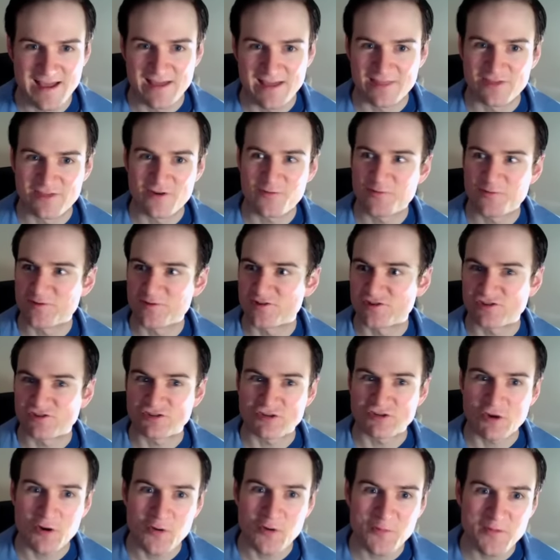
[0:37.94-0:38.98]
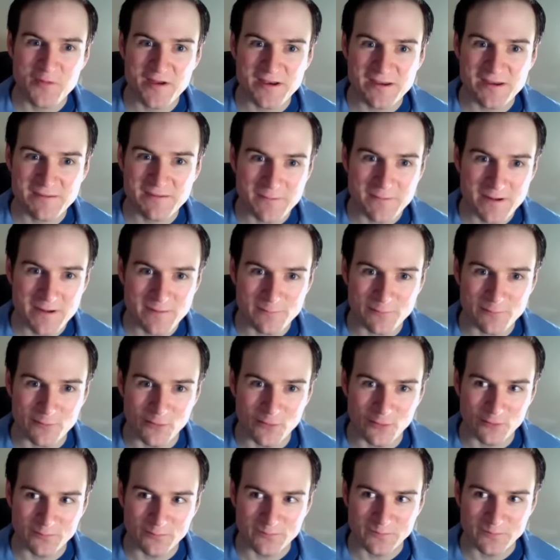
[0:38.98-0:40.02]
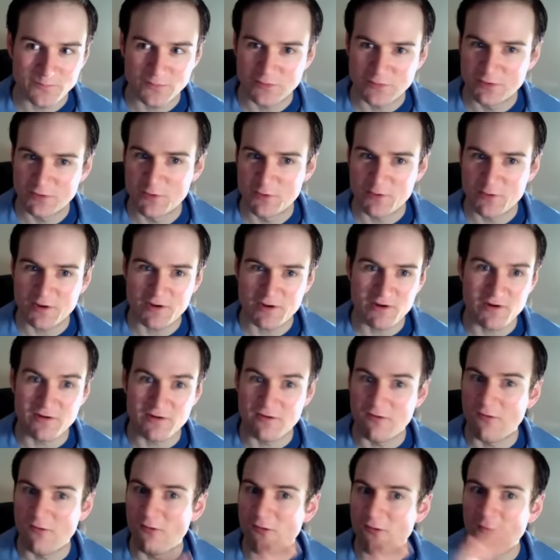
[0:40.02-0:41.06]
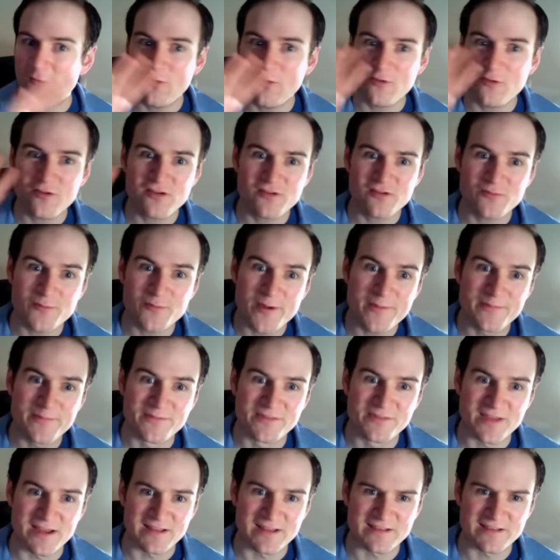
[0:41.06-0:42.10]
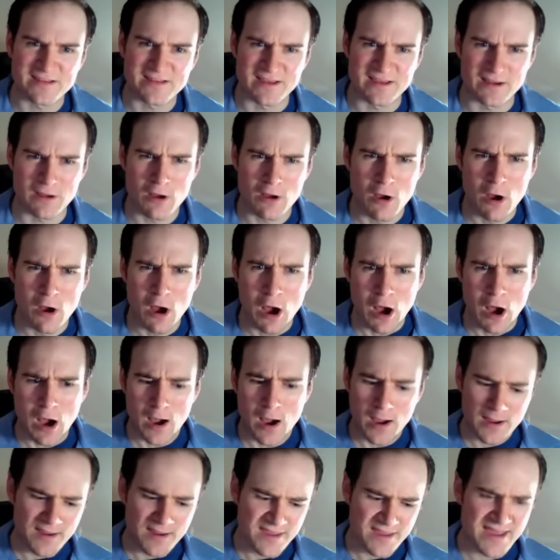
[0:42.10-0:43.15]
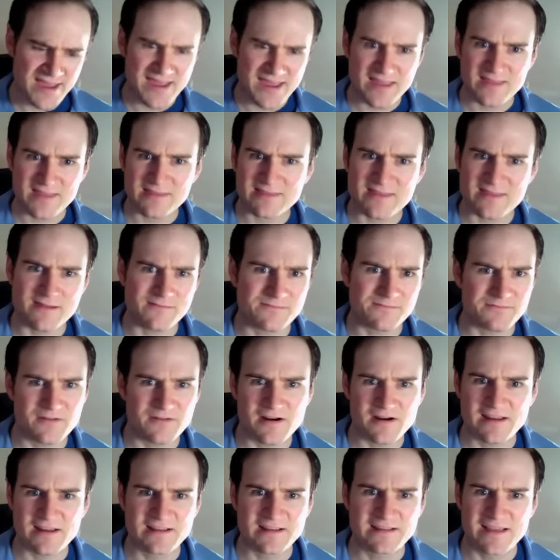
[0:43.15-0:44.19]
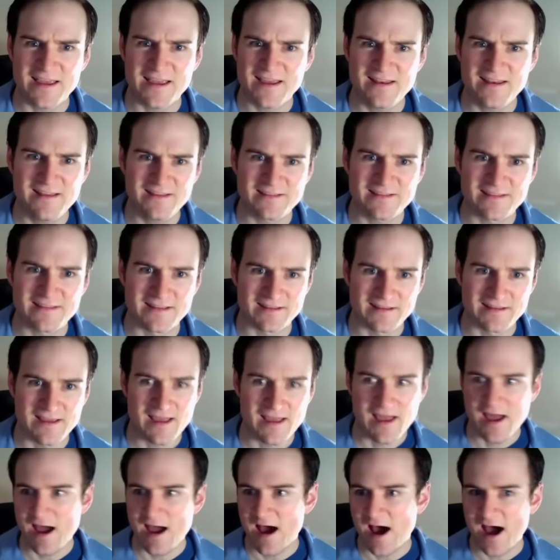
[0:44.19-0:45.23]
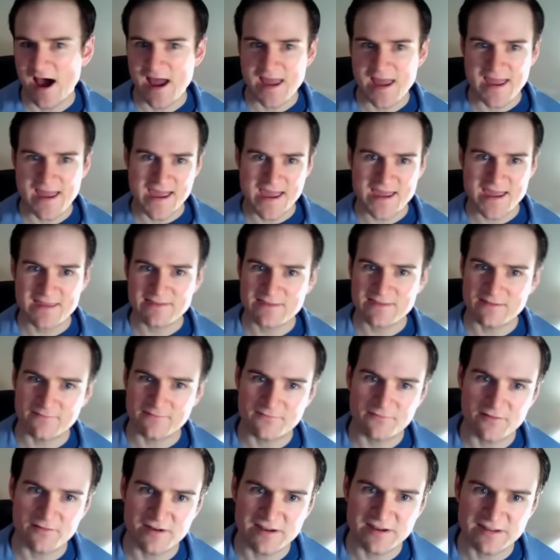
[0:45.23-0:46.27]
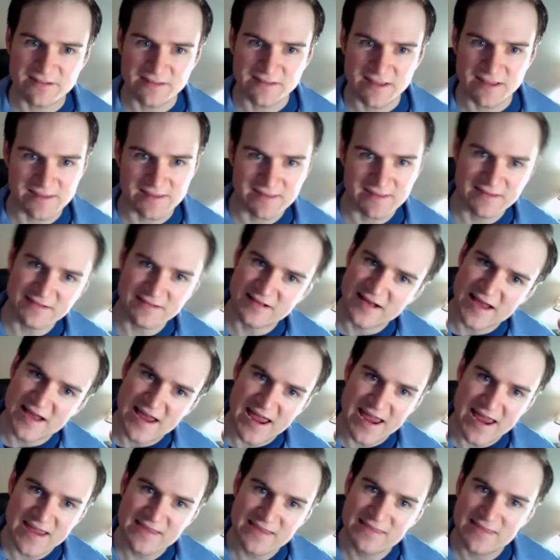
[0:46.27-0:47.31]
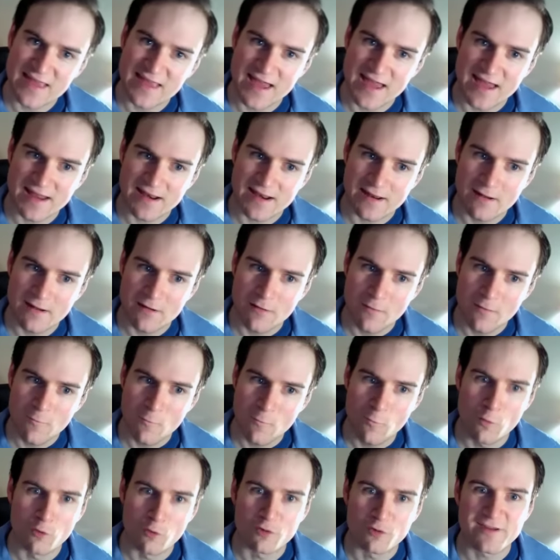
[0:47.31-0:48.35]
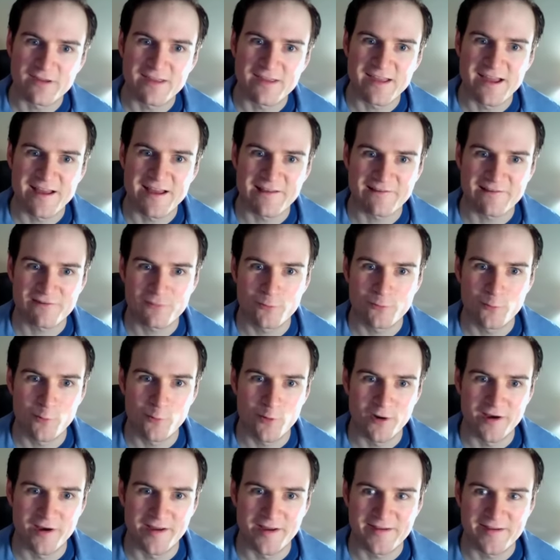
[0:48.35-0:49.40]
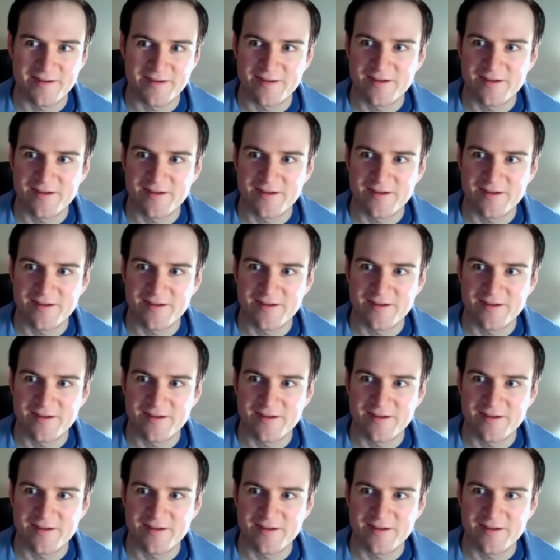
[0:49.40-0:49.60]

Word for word: There were so many people going on all these websites saying, I hate that Freddy's innocent. I hate that Freddy's like this. I hate that. Well, guess what?